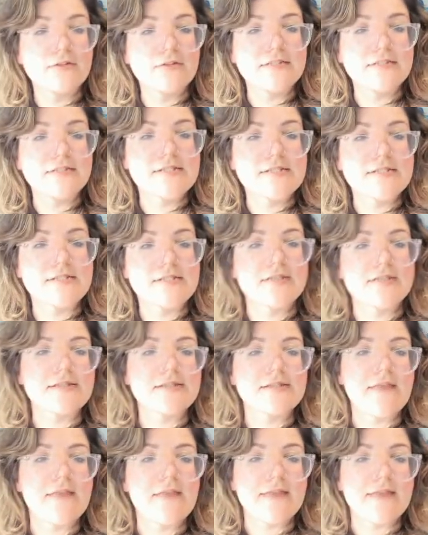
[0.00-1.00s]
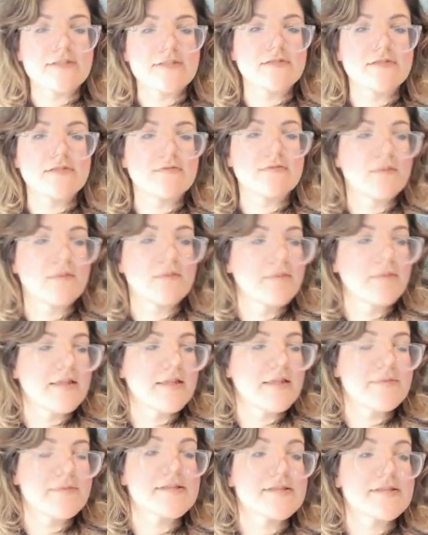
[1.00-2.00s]
is and that's completely
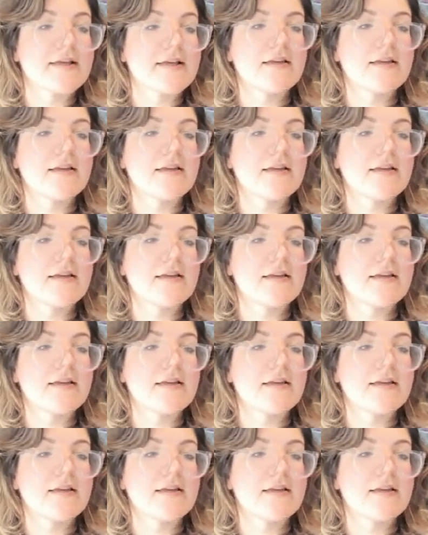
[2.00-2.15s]
missing it.